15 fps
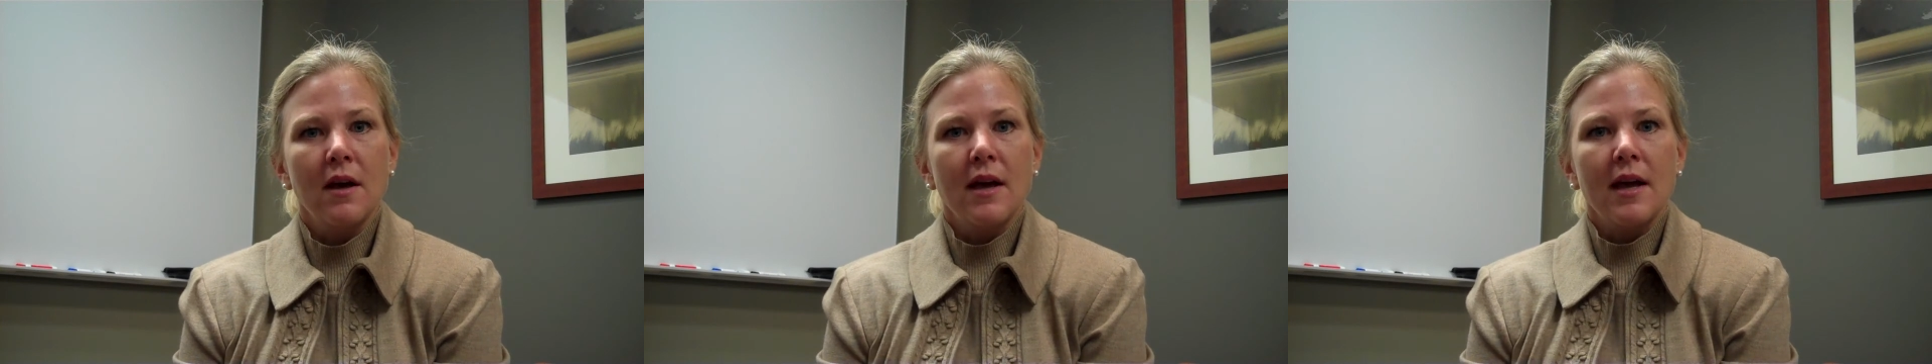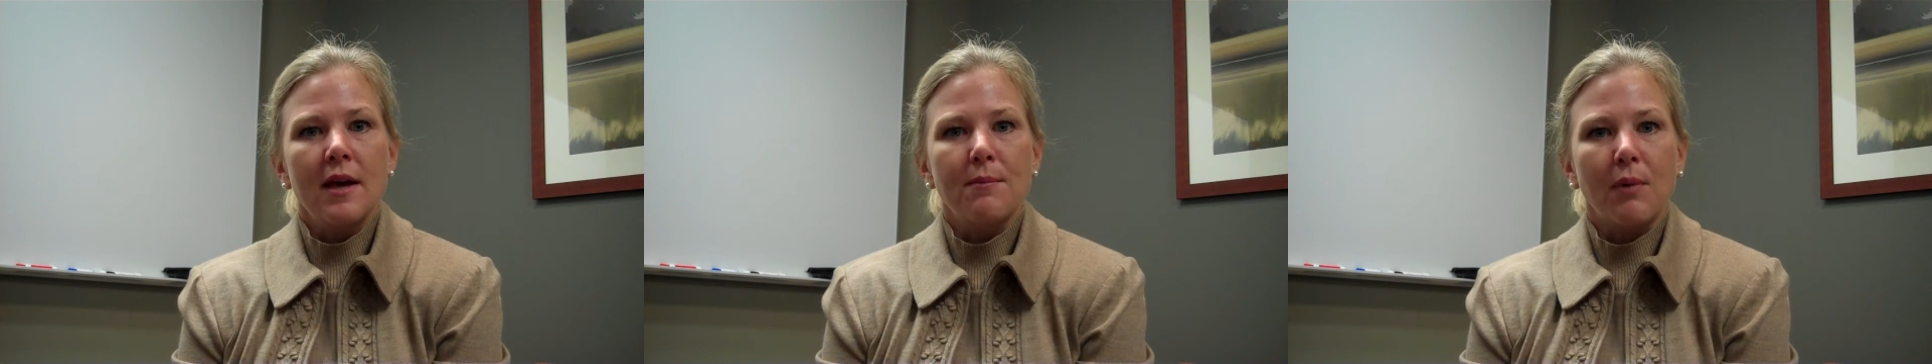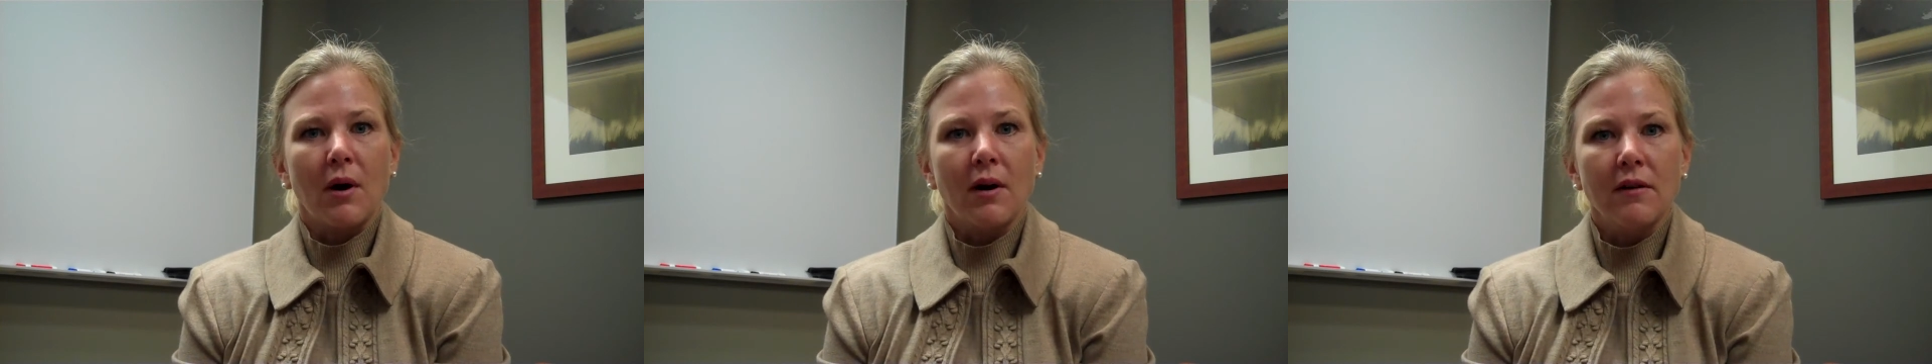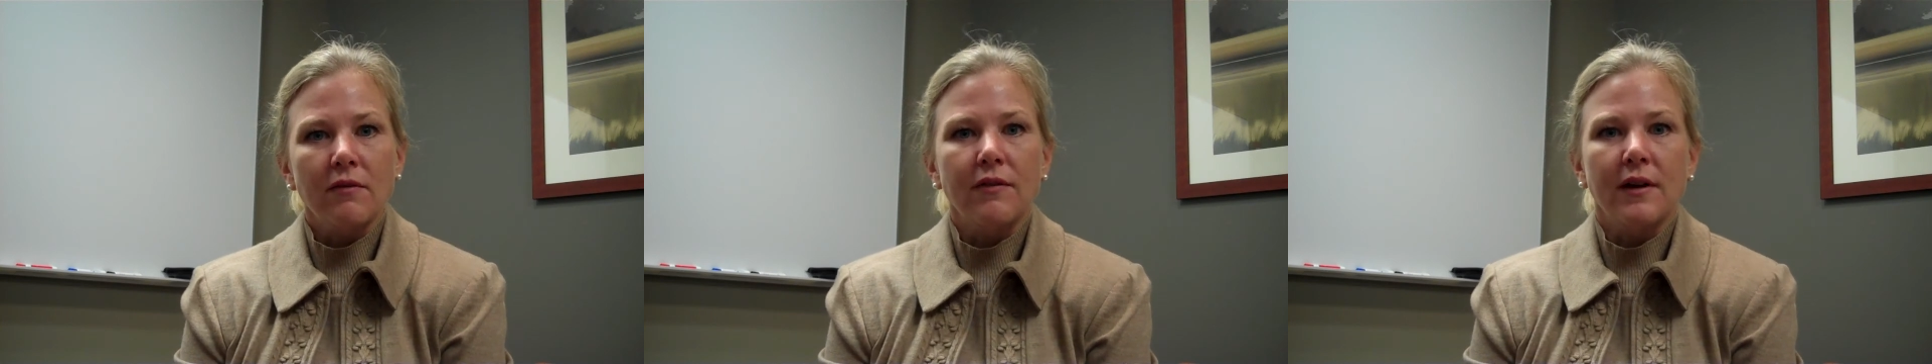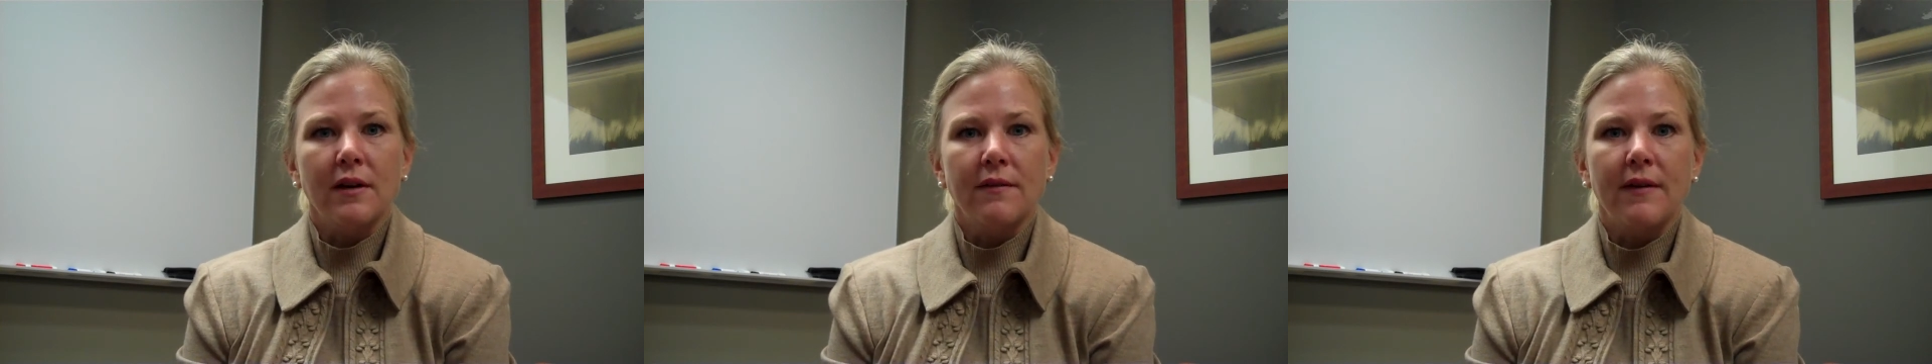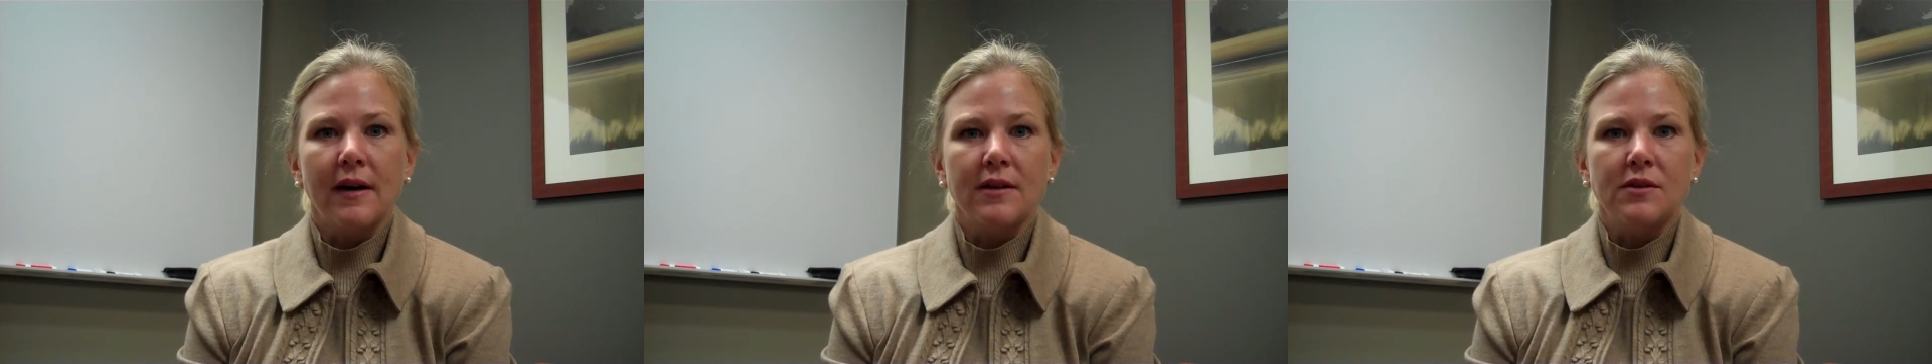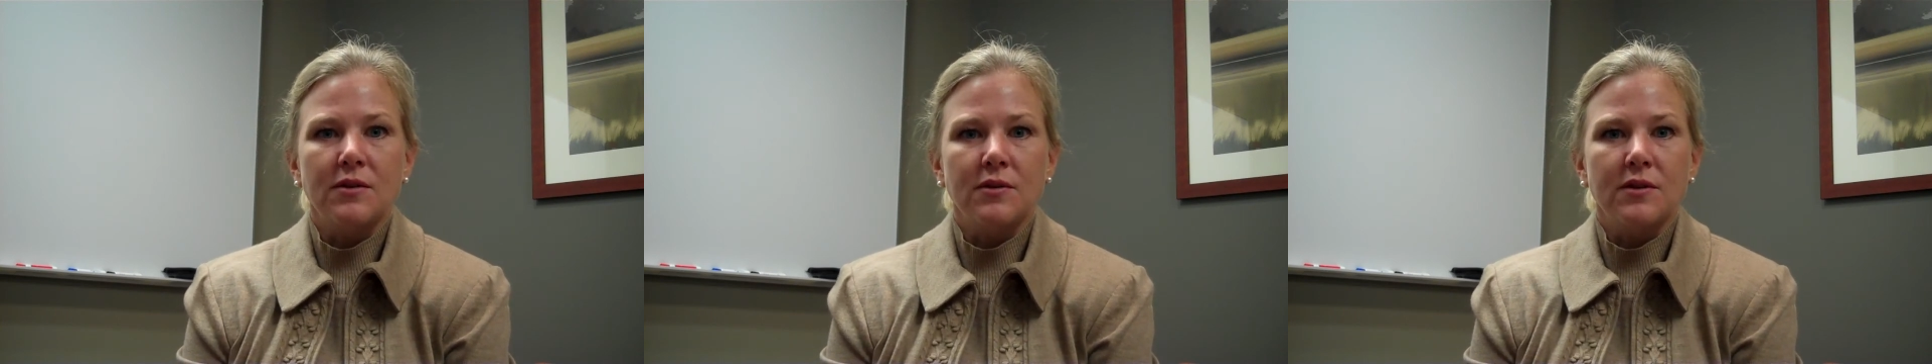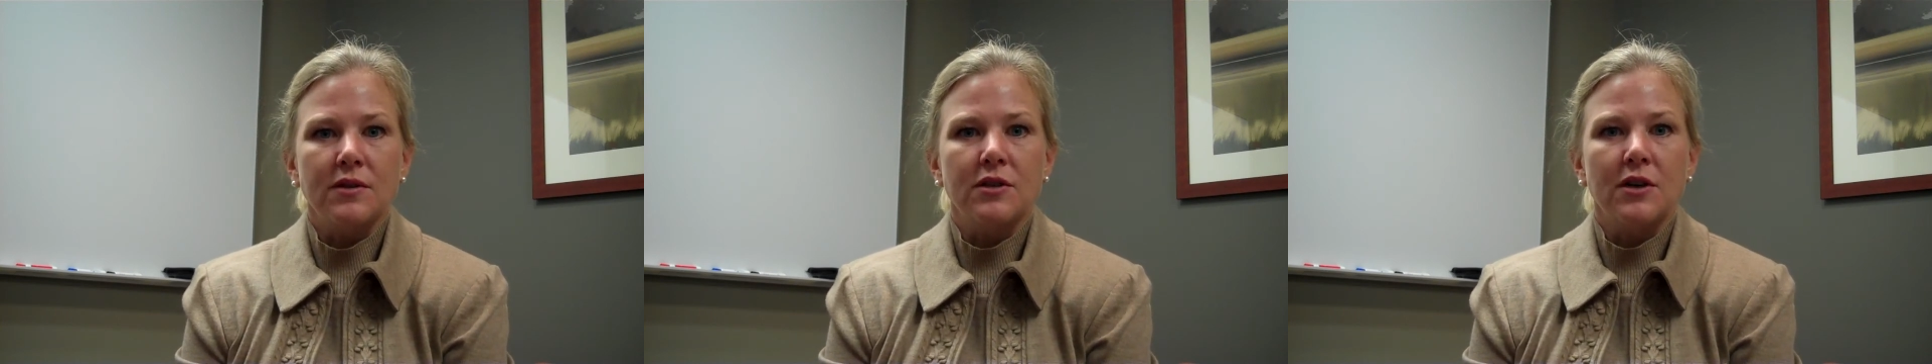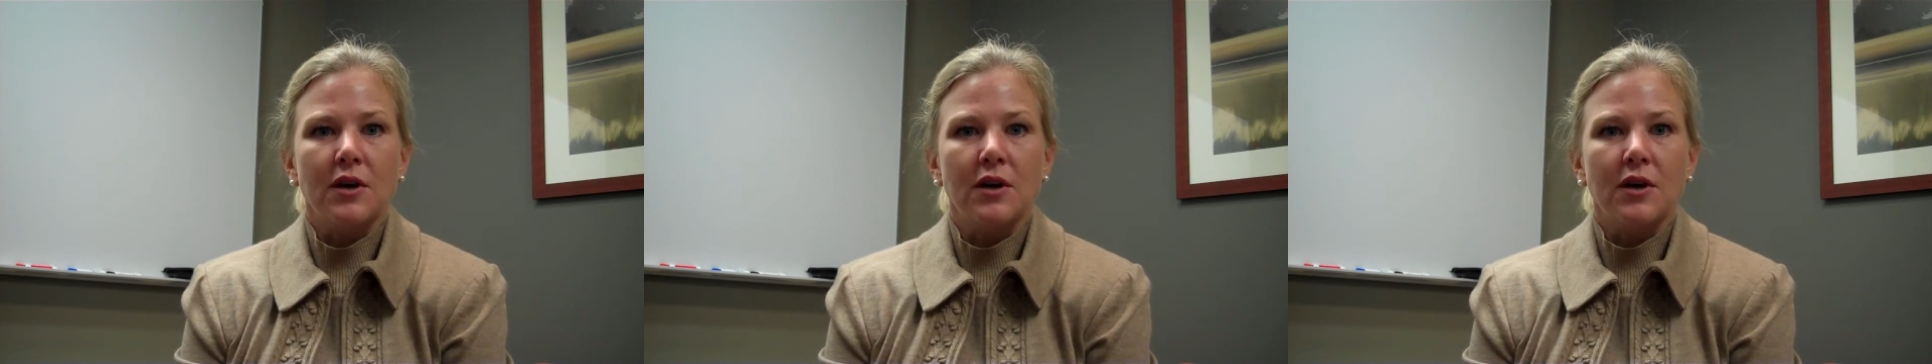in part funded by Susan G.